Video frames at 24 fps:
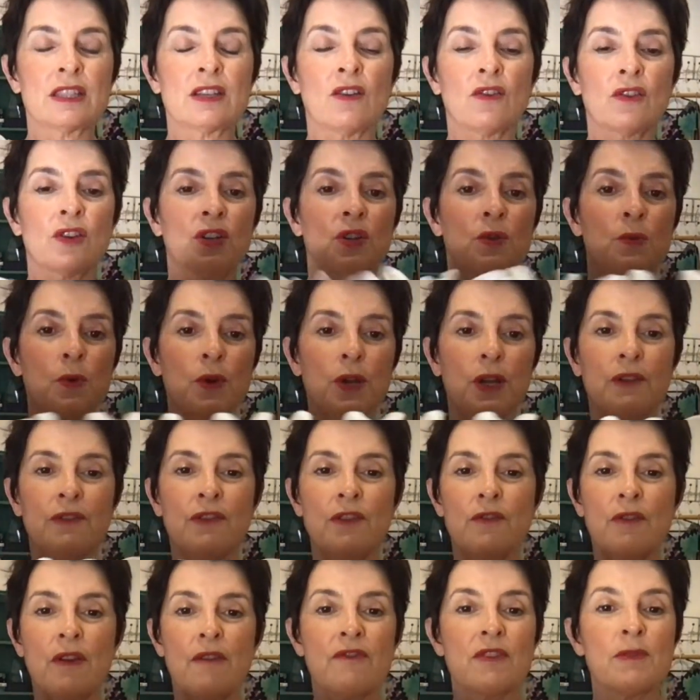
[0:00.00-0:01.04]
not going to work
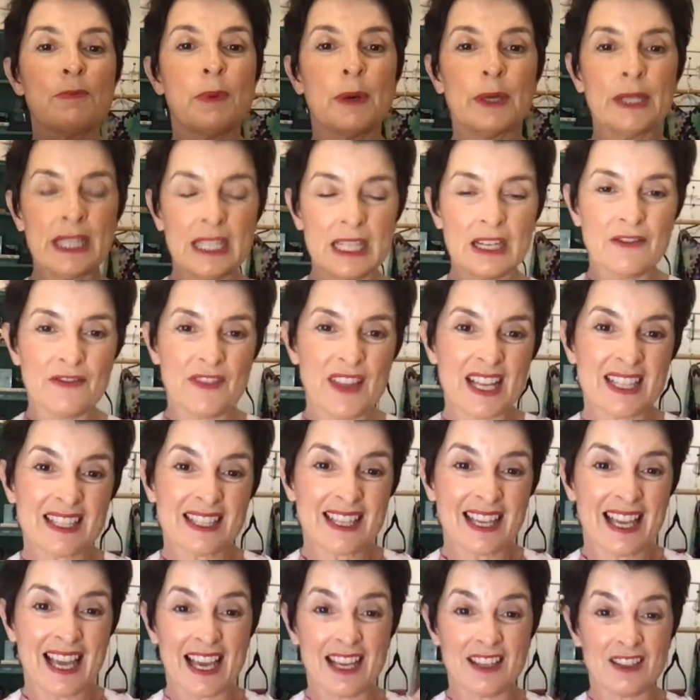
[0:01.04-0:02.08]
for everybody. And if that's
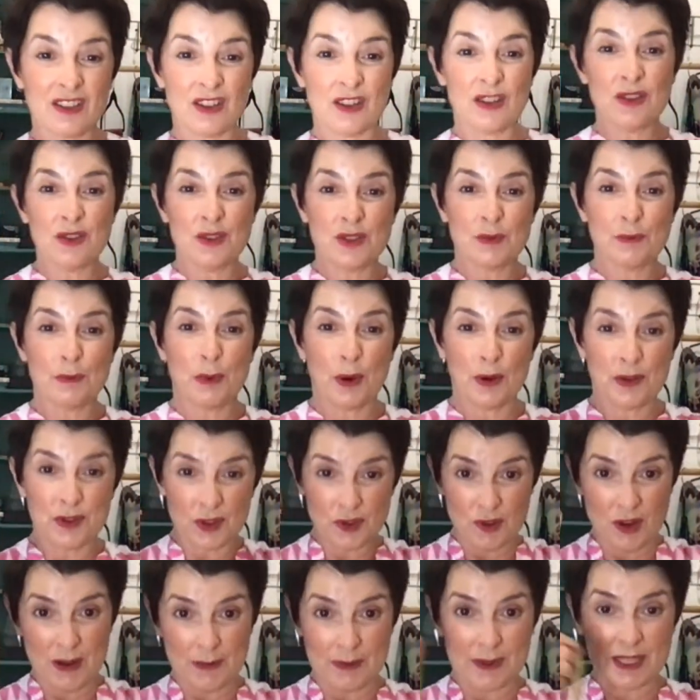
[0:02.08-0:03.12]
the case, you use both
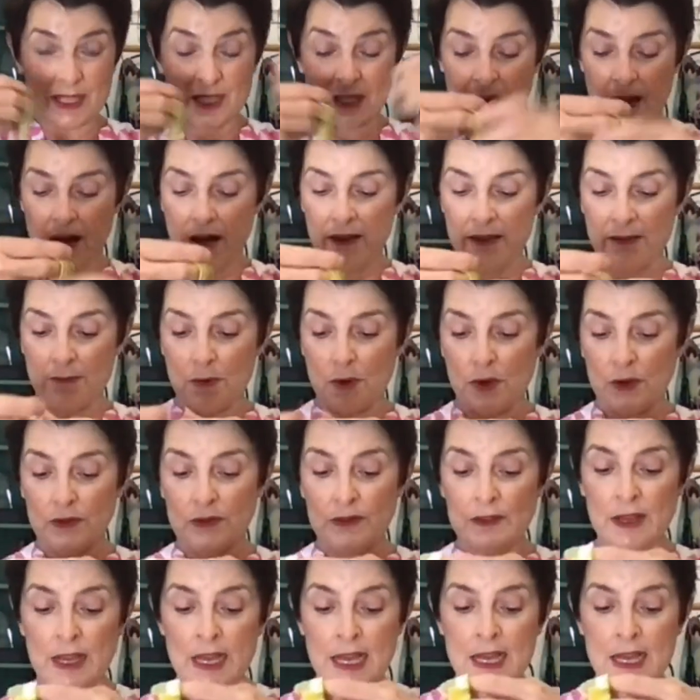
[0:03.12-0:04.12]
straps and tie them off.